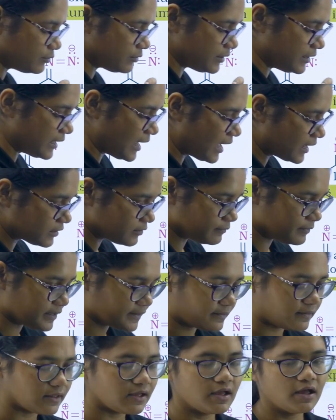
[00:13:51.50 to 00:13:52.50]
you react
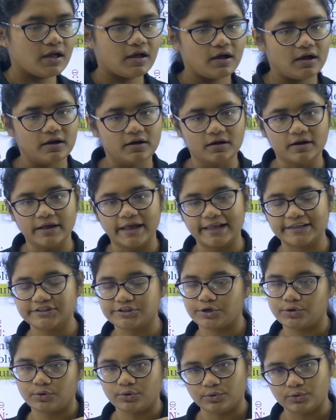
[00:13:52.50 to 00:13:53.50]
with uh,
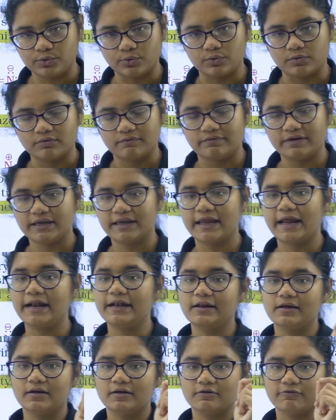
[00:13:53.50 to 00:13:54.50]
HNO2 we
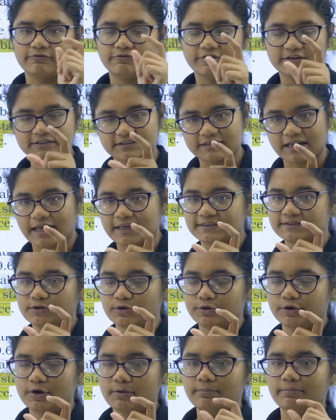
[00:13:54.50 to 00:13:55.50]
get first
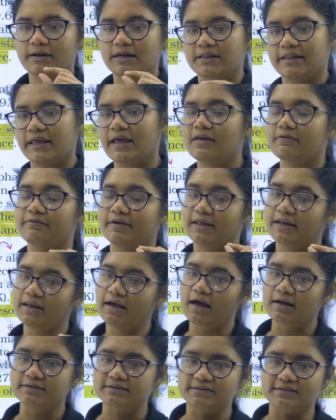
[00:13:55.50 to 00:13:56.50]
diazonium but they are
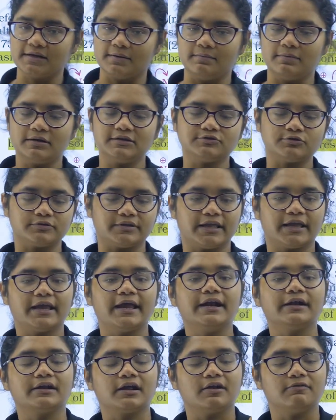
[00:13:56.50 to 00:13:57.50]
very unstable so they
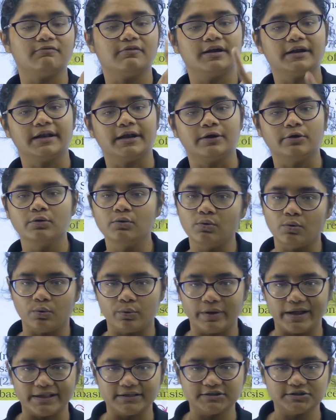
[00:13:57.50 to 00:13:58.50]
get converted to
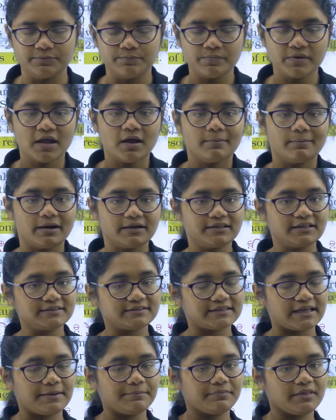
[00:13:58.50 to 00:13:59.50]
OH. But the
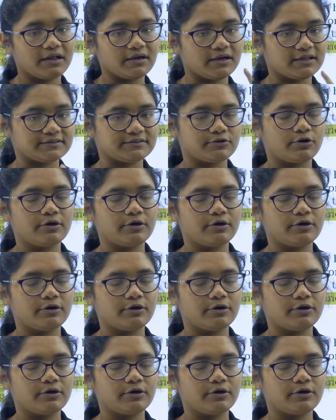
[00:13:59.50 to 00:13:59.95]
same thing does